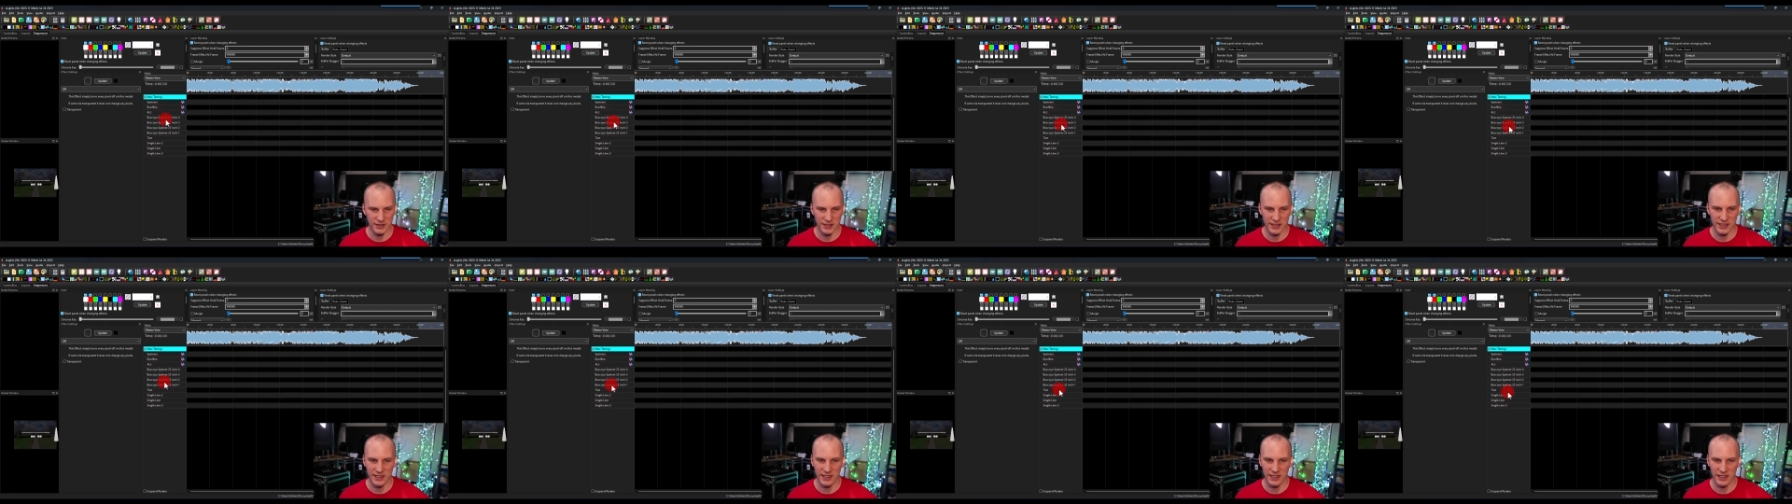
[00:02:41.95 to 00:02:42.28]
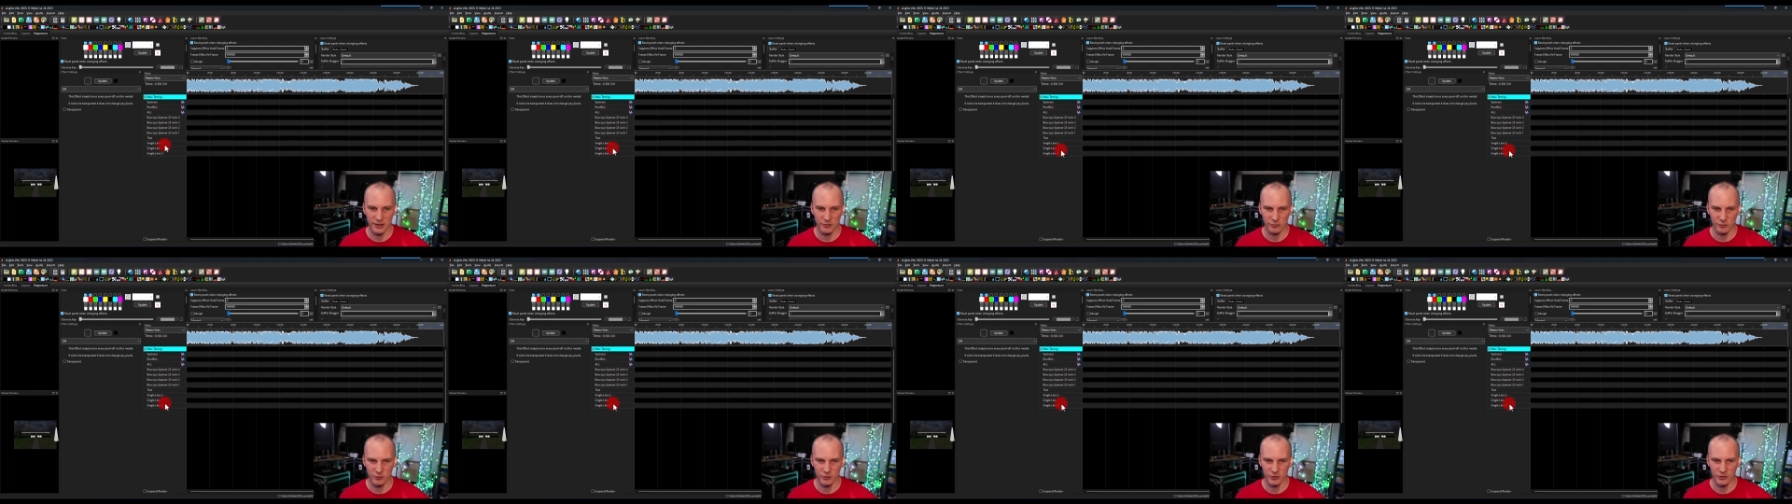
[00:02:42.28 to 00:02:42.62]
in the
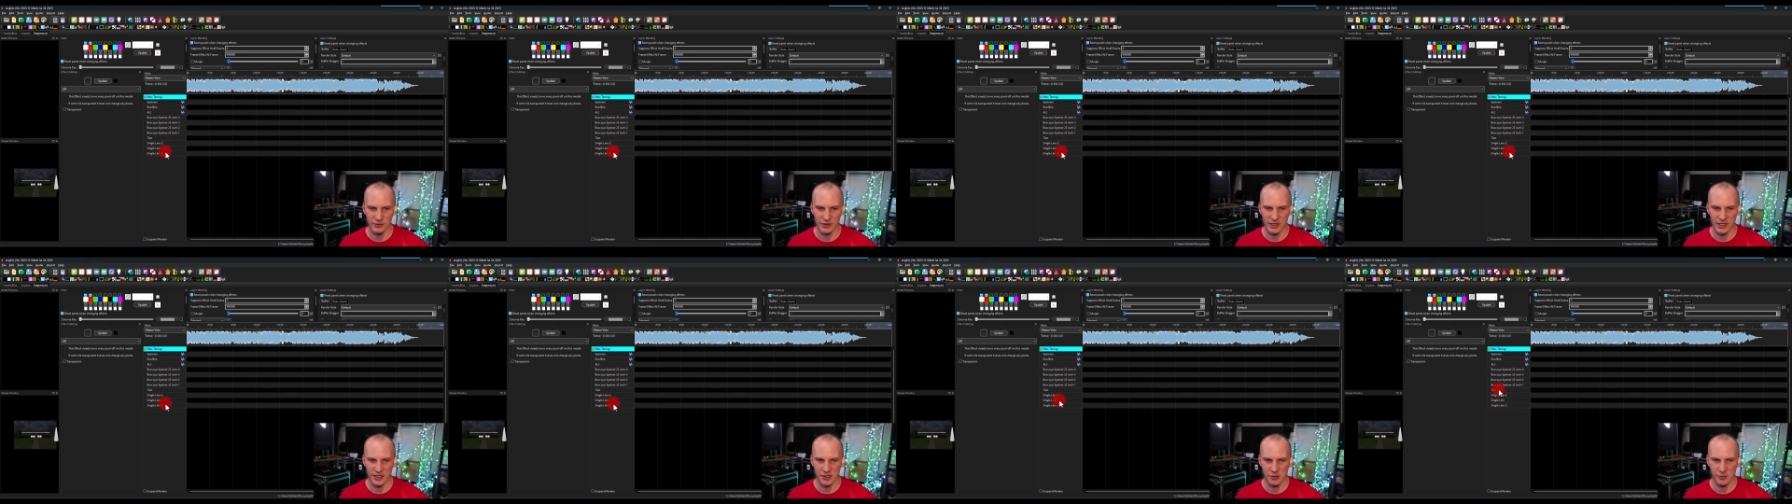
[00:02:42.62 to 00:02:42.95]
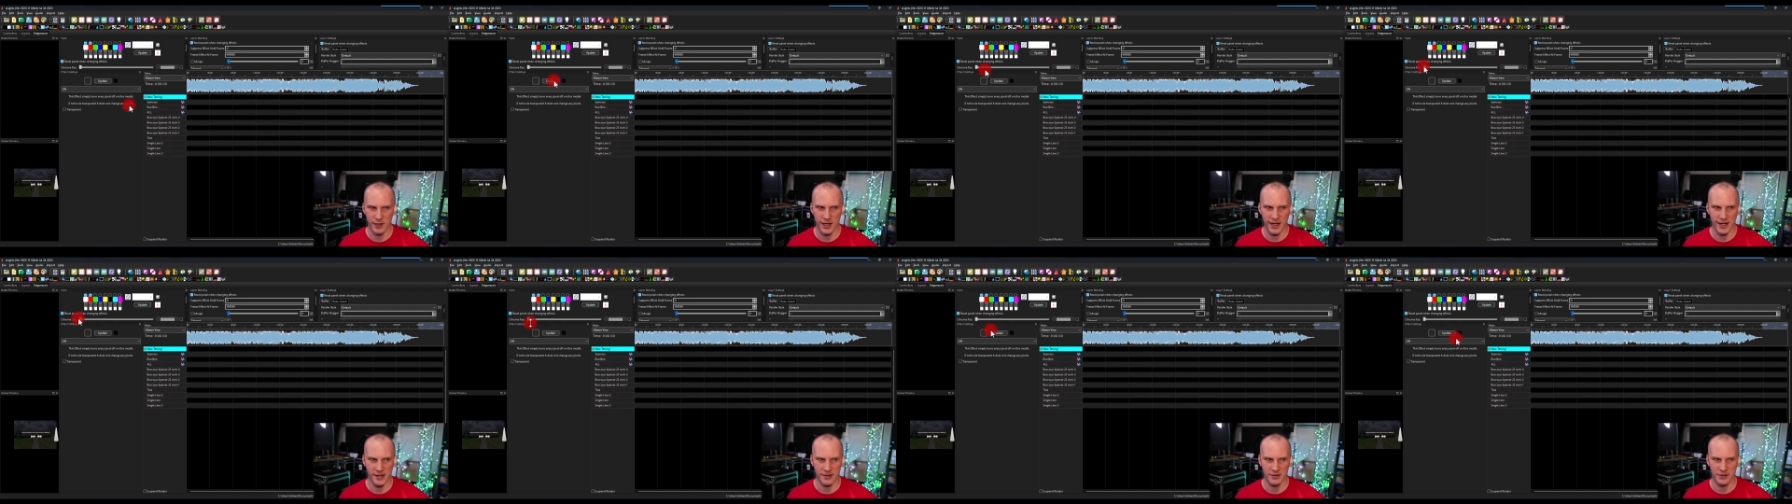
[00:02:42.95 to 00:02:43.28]
order that you
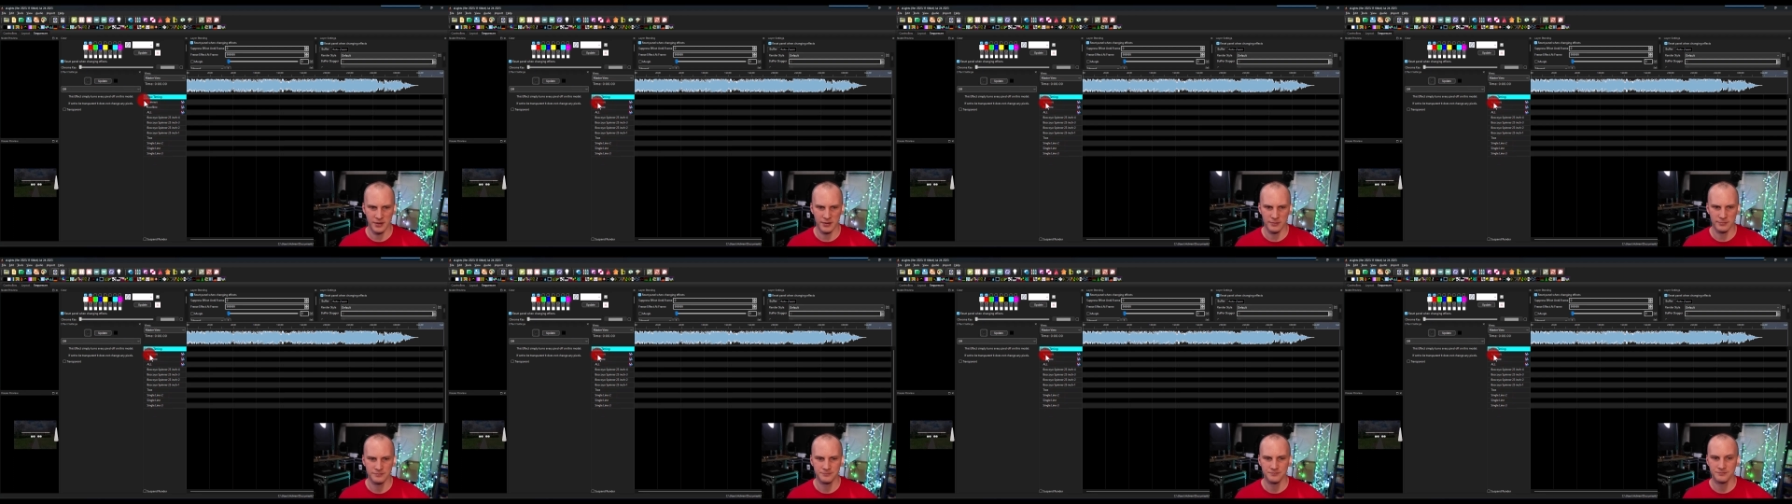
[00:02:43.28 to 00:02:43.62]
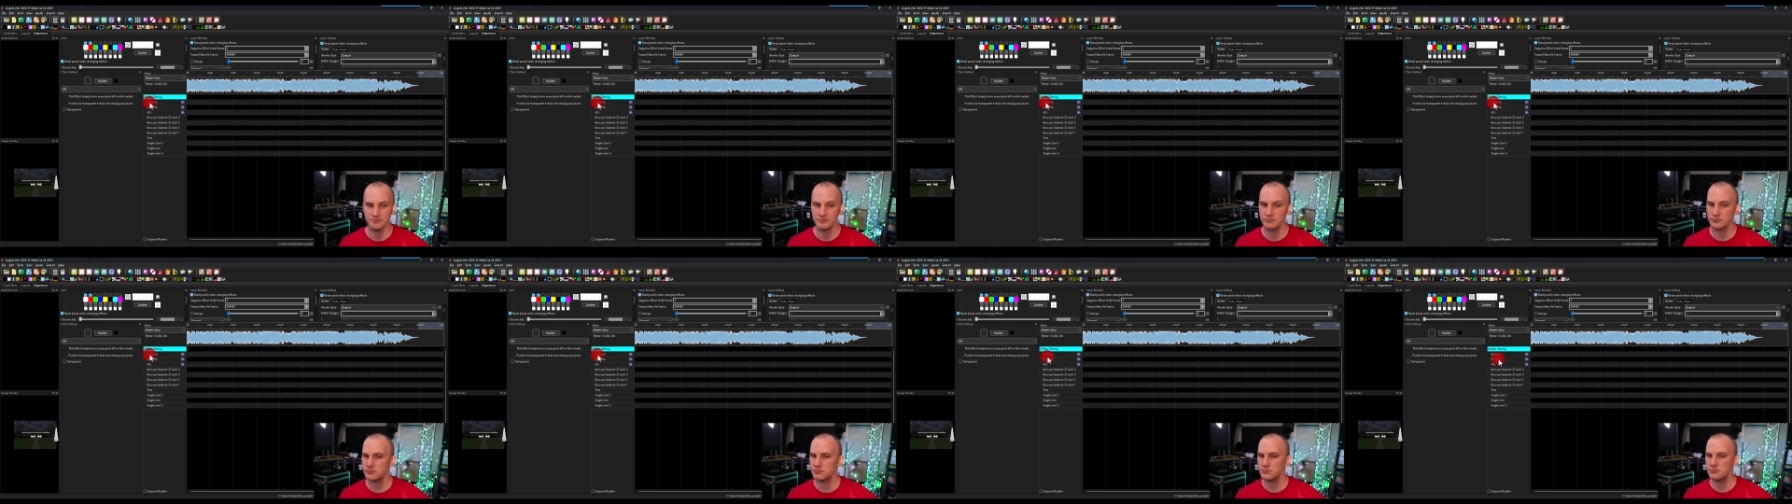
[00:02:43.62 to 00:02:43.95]
had them
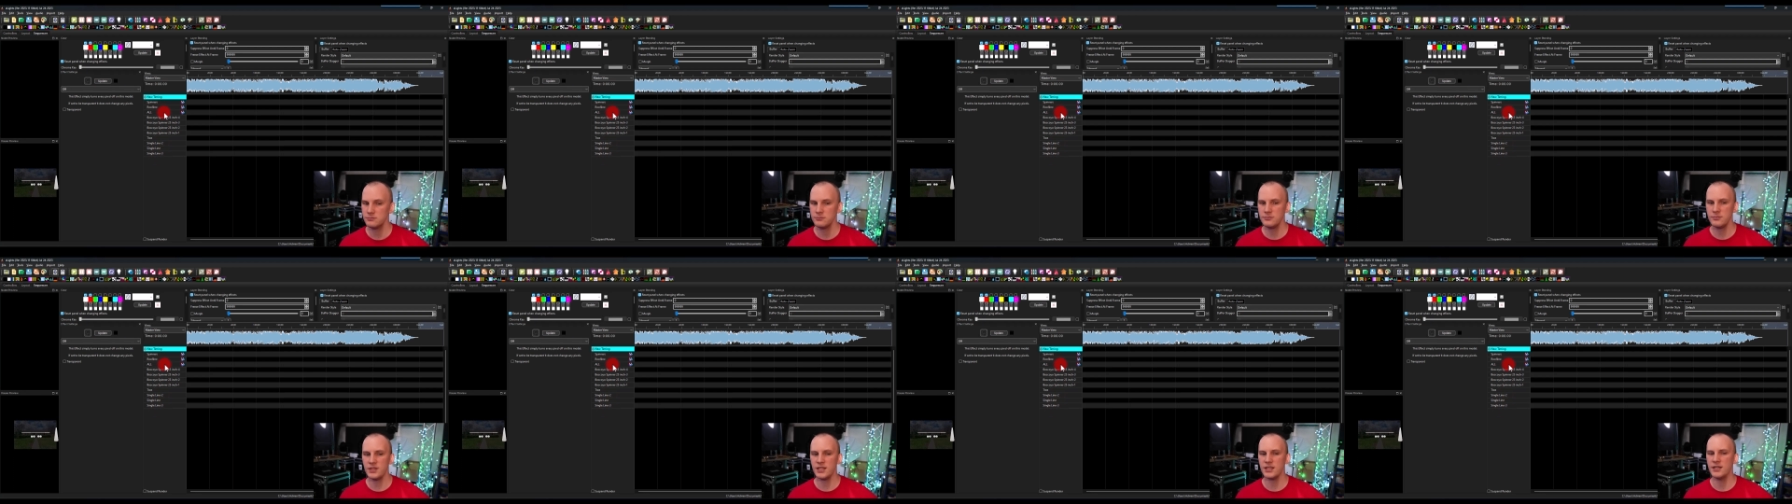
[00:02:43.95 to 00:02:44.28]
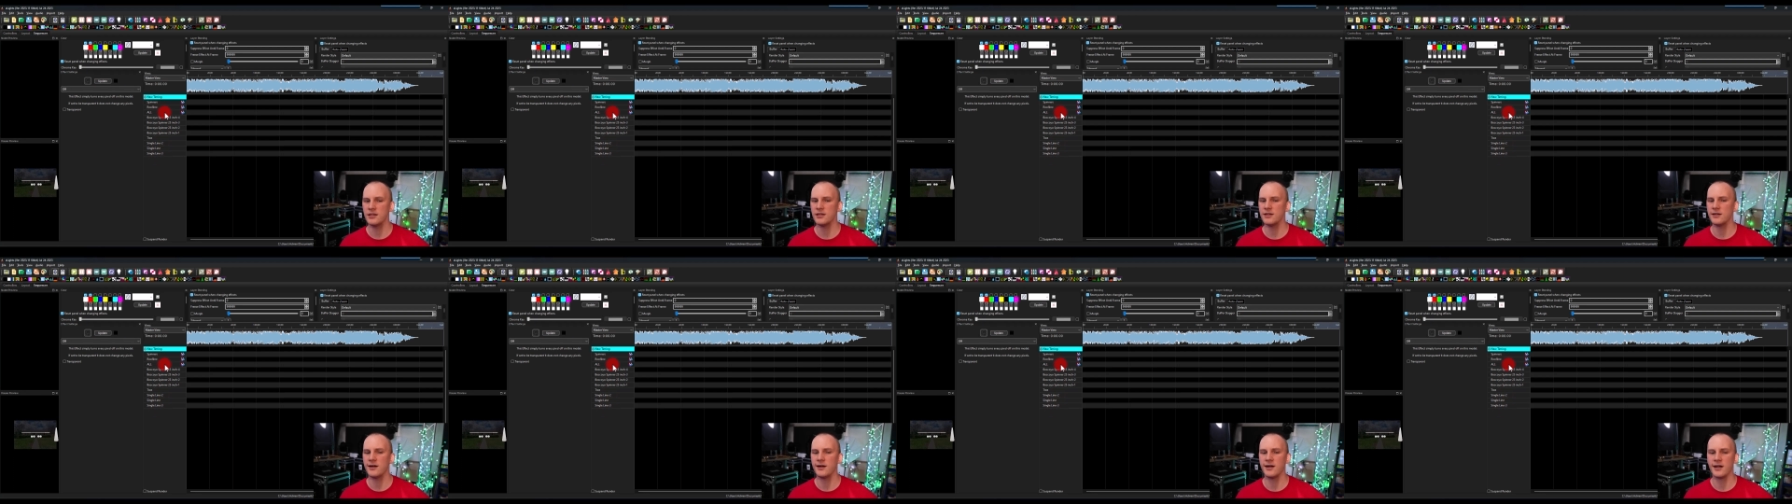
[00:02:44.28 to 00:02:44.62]

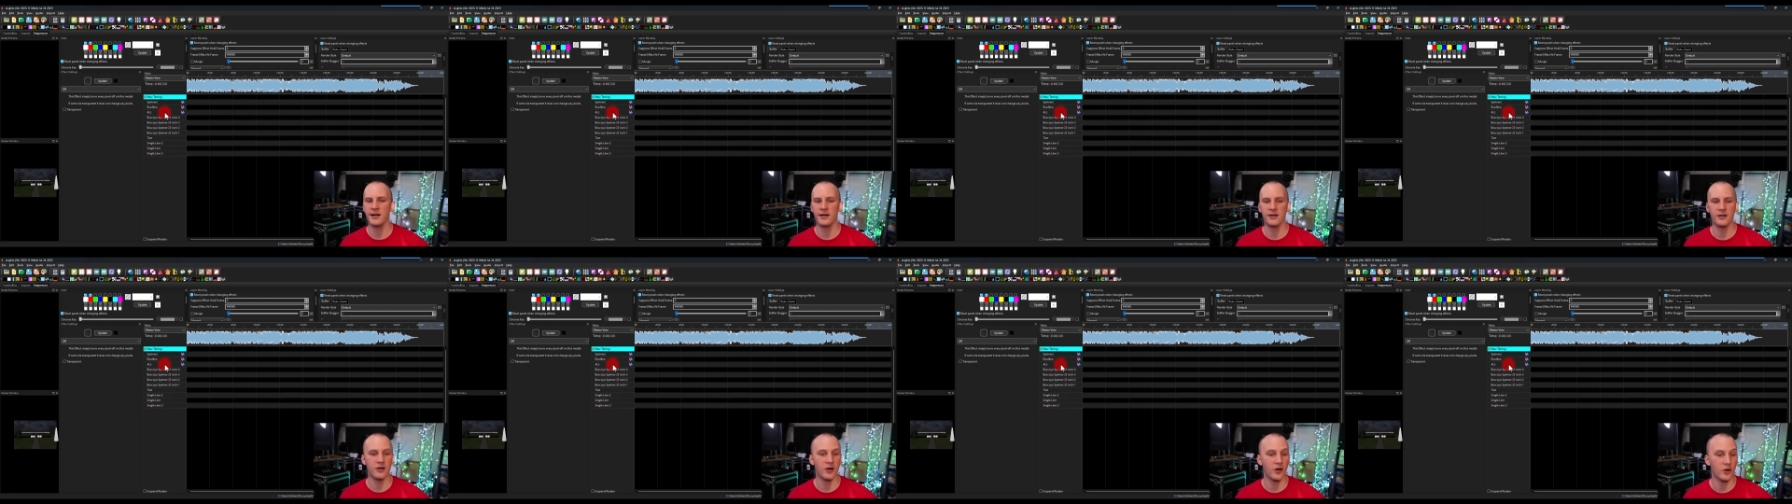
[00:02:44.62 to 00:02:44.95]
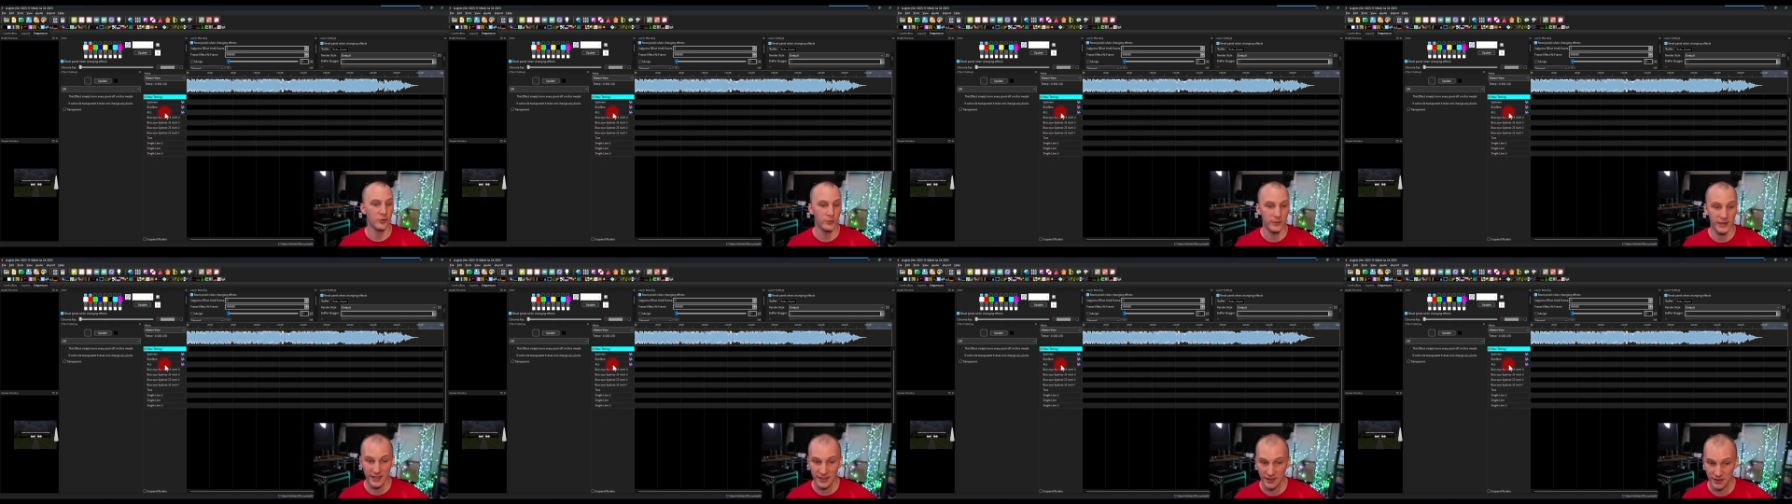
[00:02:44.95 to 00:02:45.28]
uh, all
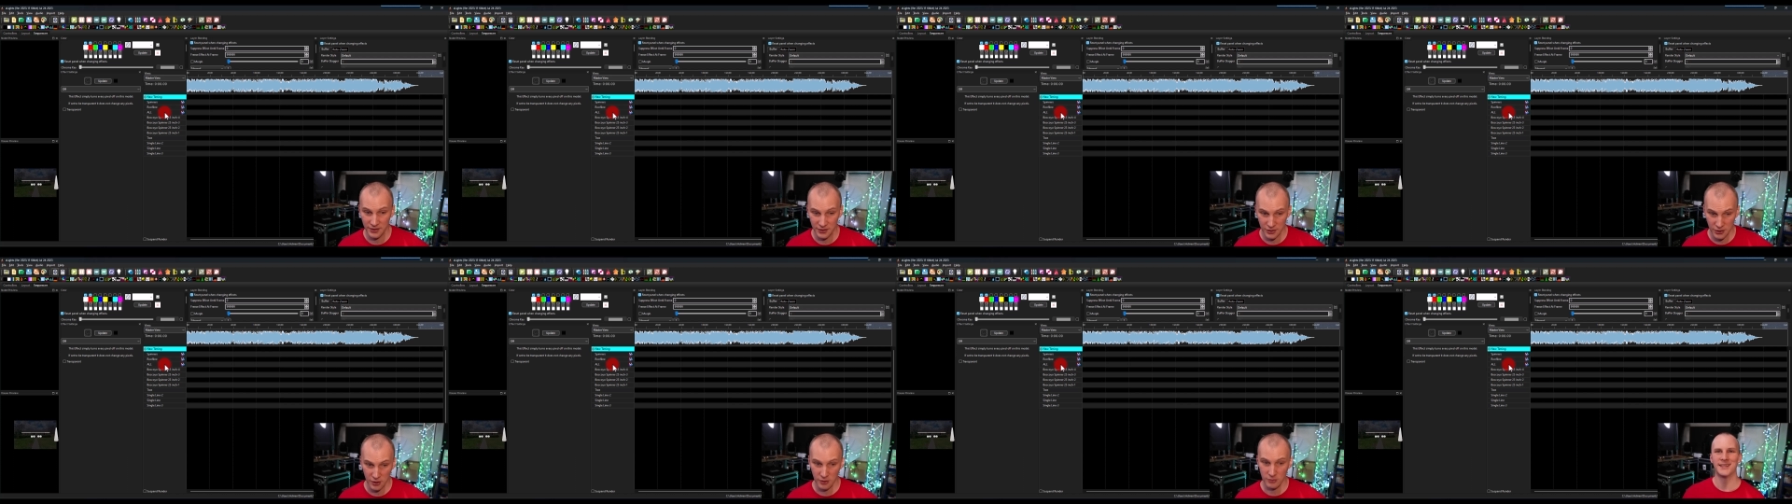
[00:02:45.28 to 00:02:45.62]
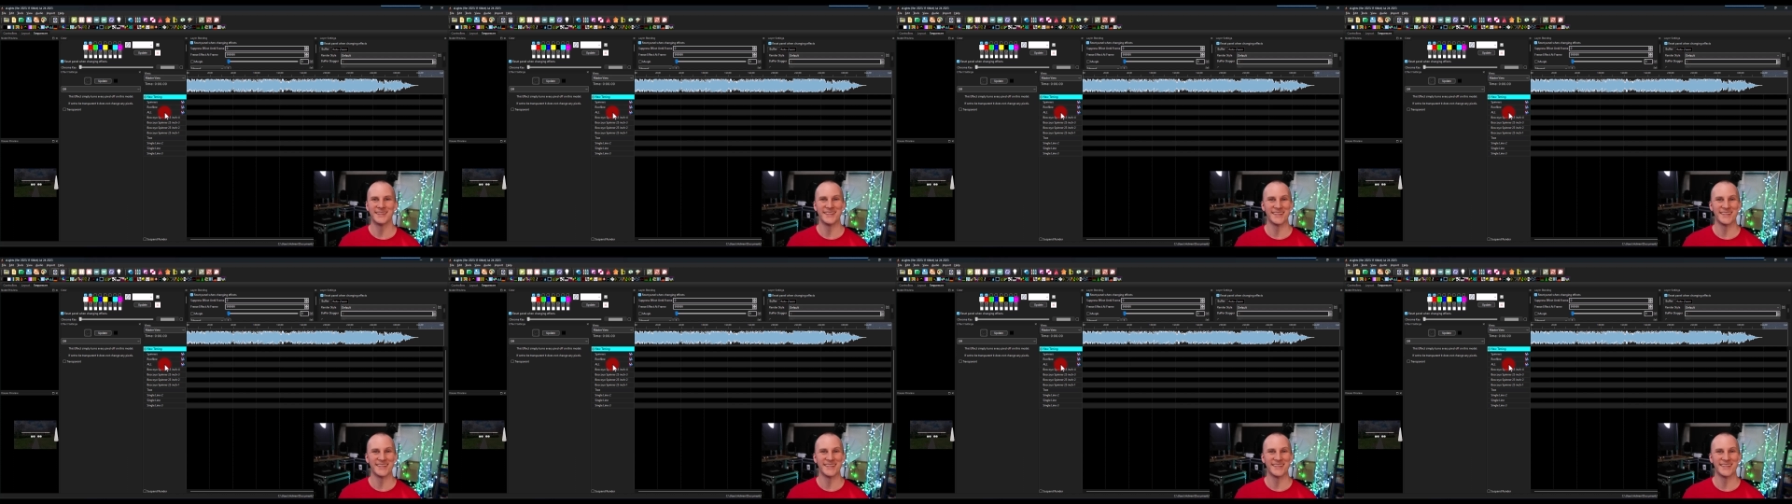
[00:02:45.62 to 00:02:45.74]
ready to go.